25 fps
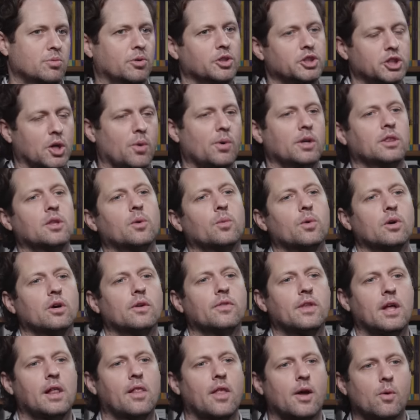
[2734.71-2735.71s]
we're showing the
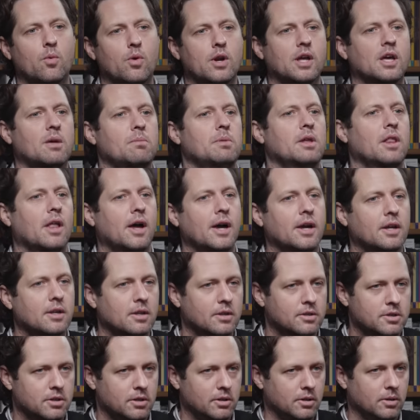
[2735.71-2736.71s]
world that like what it could be like
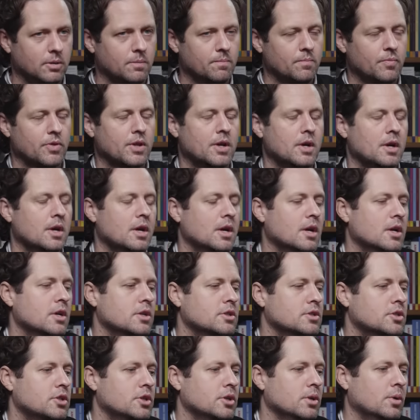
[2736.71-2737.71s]
to,
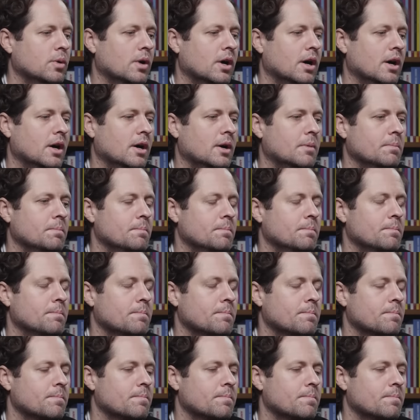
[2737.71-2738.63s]
to, um,